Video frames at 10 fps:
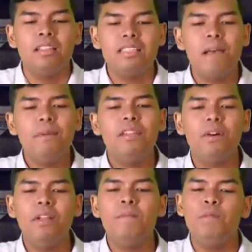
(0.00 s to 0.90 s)
sabi
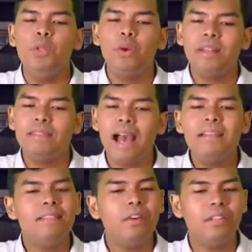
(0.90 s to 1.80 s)
doon, yung
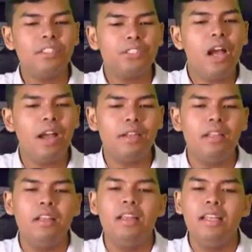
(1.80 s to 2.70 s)
edad daw ni Sean
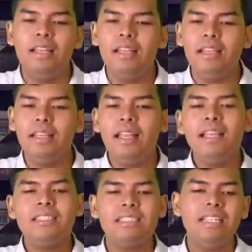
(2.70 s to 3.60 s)

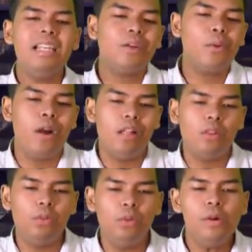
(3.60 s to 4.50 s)
is
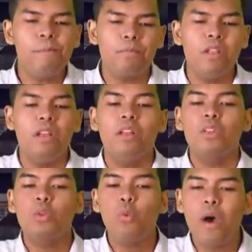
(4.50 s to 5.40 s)
equal to
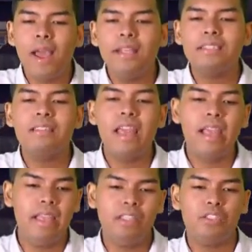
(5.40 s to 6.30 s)
twice the
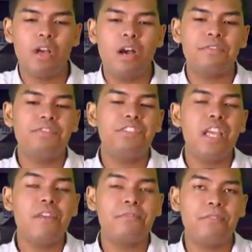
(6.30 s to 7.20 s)
age of
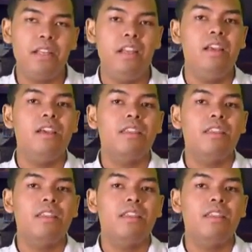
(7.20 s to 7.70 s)
Jeffrey